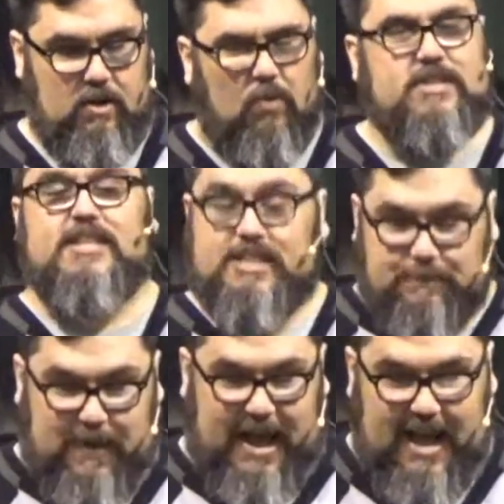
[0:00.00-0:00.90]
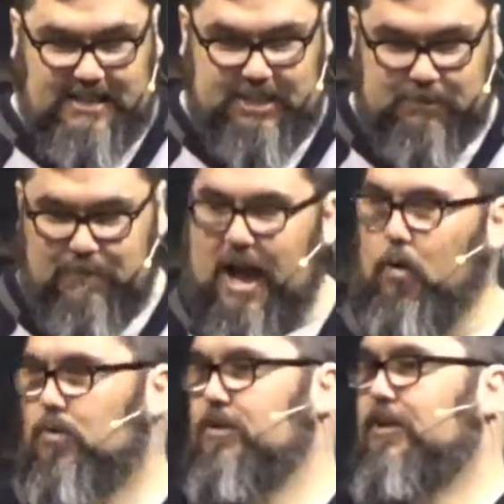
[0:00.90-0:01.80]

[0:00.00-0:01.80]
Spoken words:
What's this passage about?